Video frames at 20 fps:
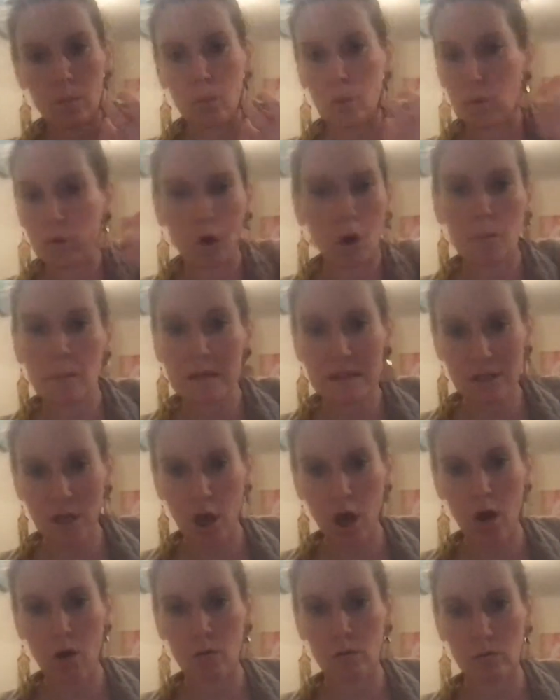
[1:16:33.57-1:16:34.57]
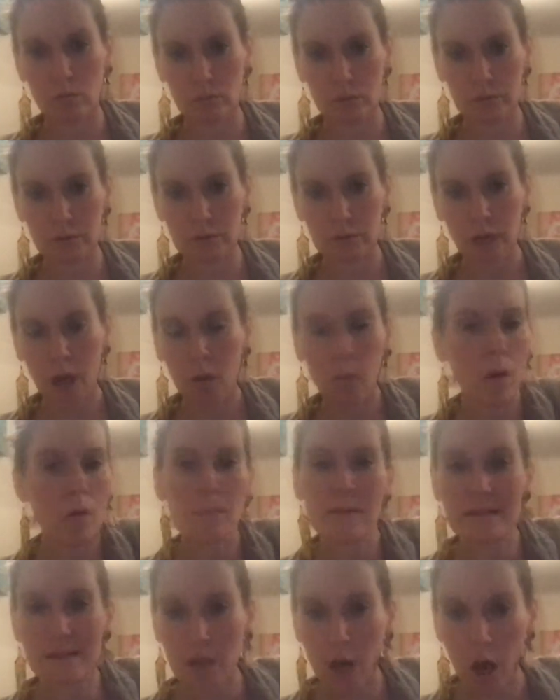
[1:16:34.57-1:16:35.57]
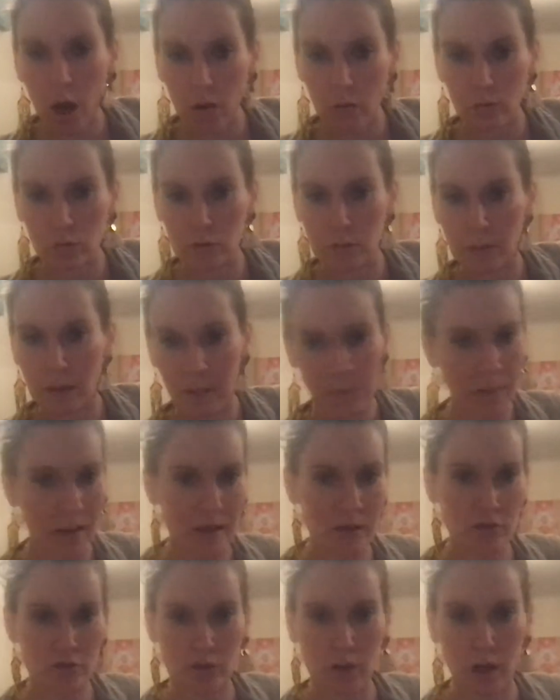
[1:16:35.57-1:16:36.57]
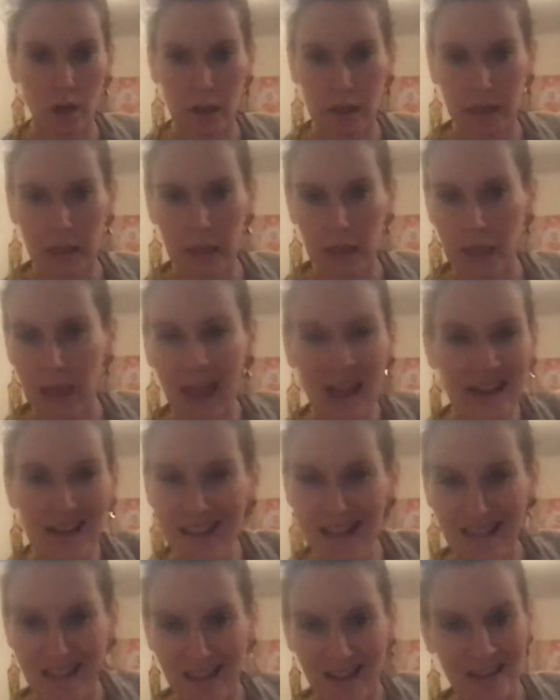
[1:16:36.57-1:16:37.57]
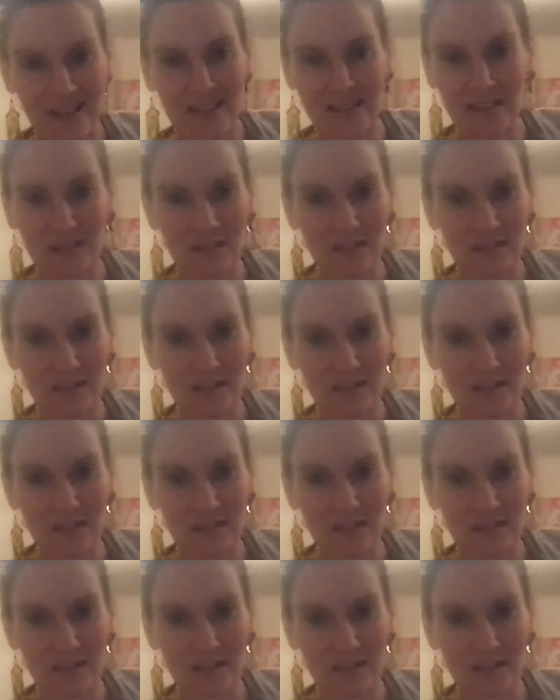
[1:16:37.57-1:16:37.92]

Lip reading: will not be told. I won't be told by the patriarchy anything.